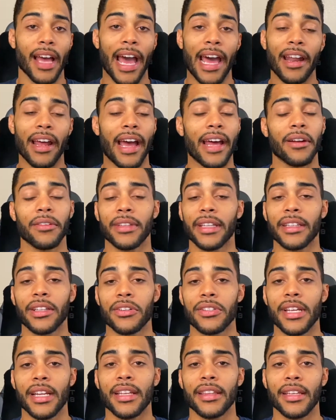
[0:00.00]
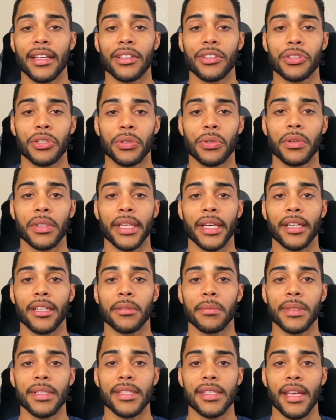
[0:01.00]
I don't think there's anything truer that
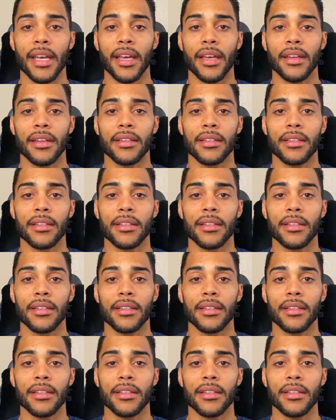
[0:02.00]
could be said,